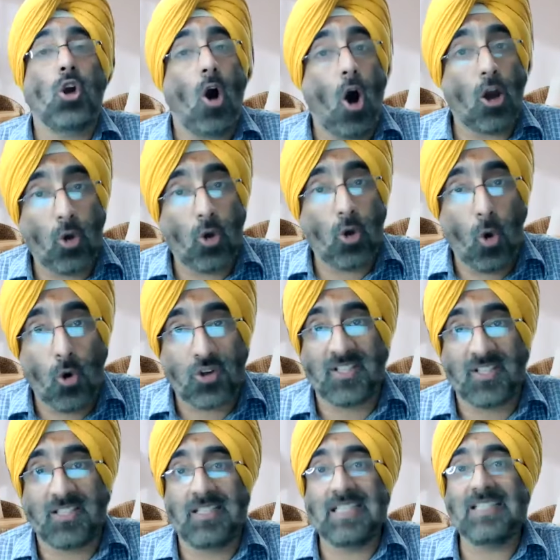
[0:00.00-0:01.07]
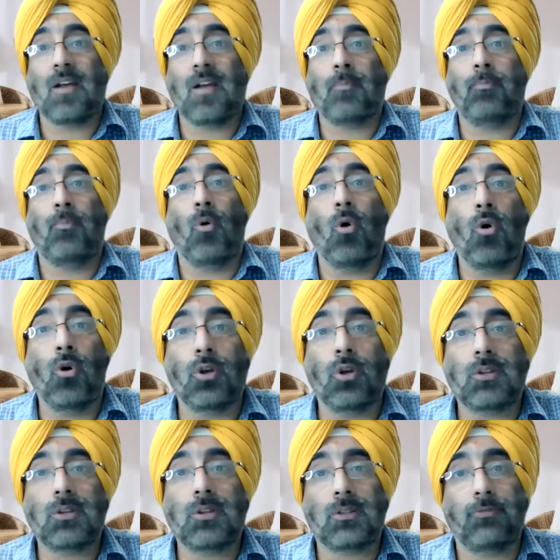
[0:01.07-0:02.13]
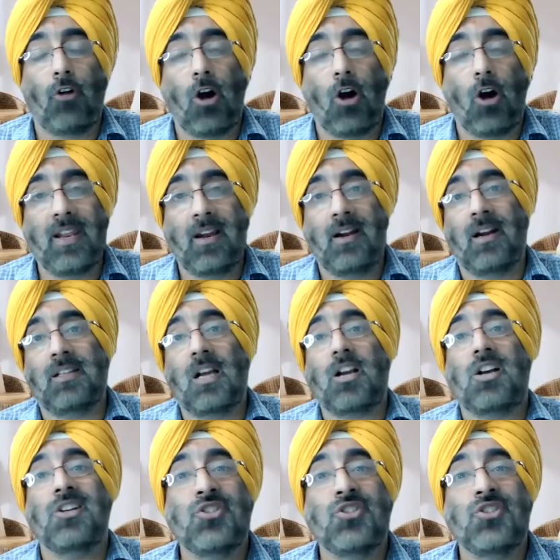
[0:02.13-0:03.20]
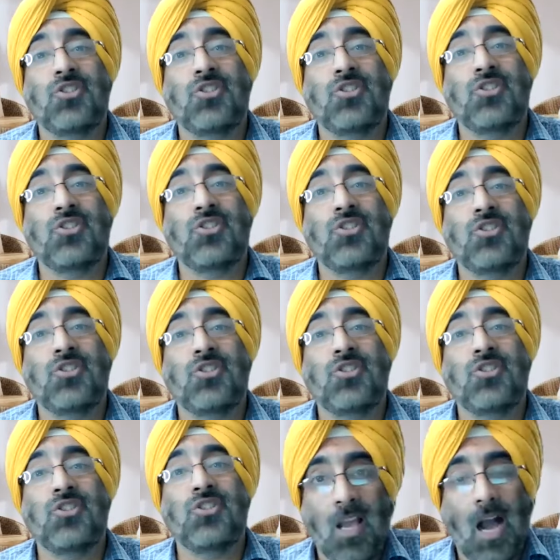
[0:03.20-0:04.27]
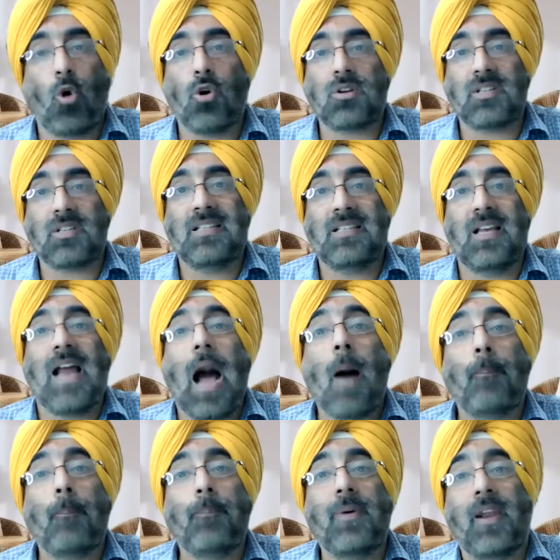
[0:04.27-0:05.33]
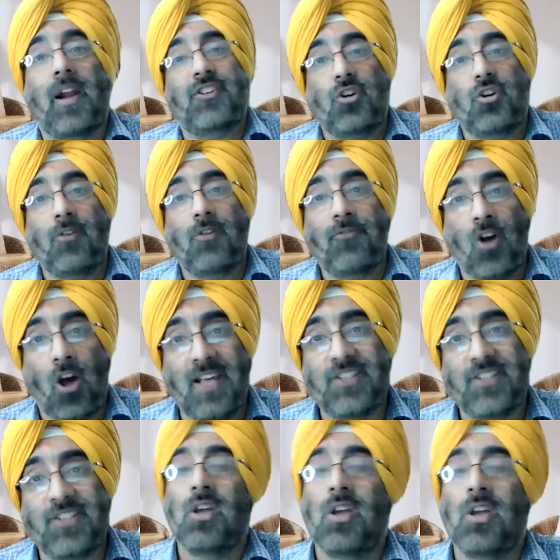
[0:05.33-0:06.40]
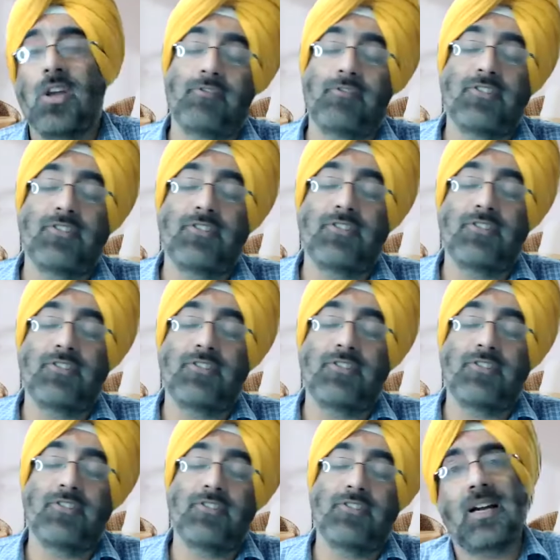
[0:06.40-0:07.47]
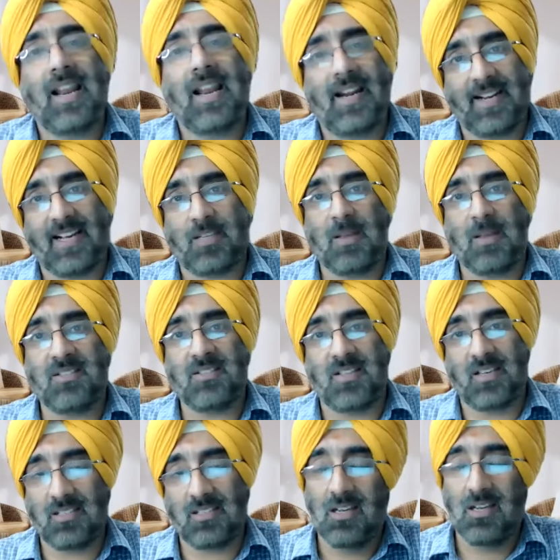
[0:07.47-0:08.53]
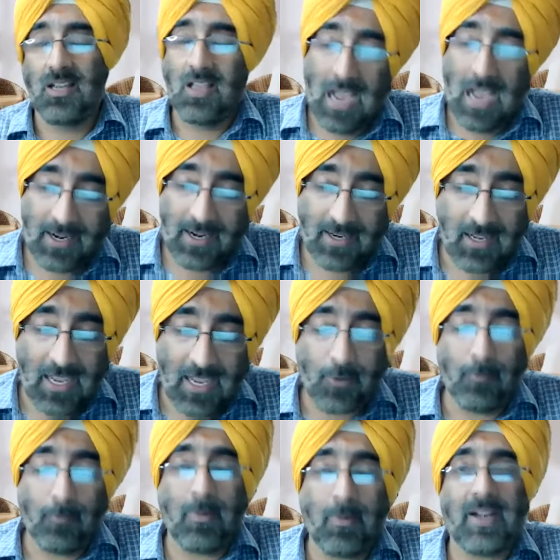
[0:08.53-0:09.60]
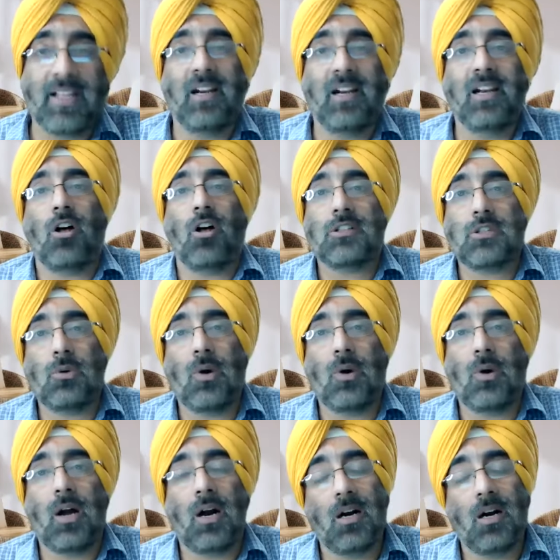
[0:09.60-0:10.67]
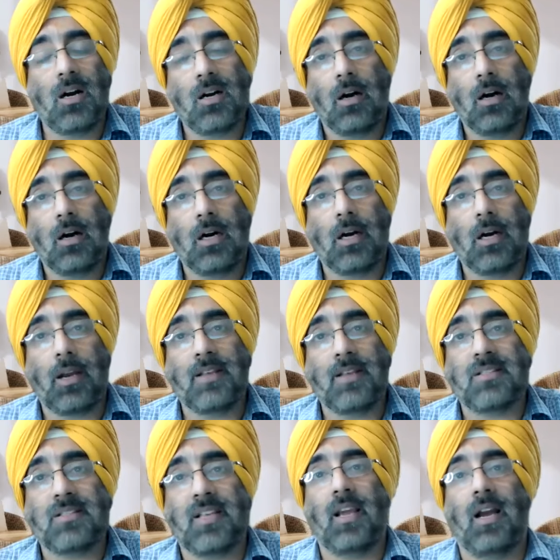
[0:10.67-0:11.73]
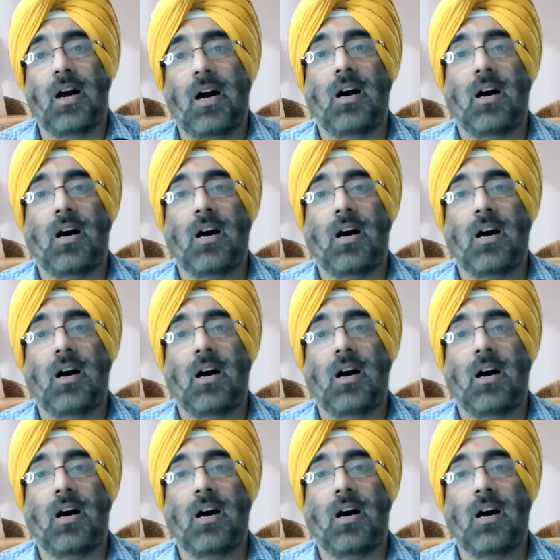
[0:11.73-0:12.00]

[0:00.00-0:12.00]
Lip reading: or courses, these are both falling under the consumables. A course is an upgradation of knowledge which goes in the direct expenses, and material is also a, I can say,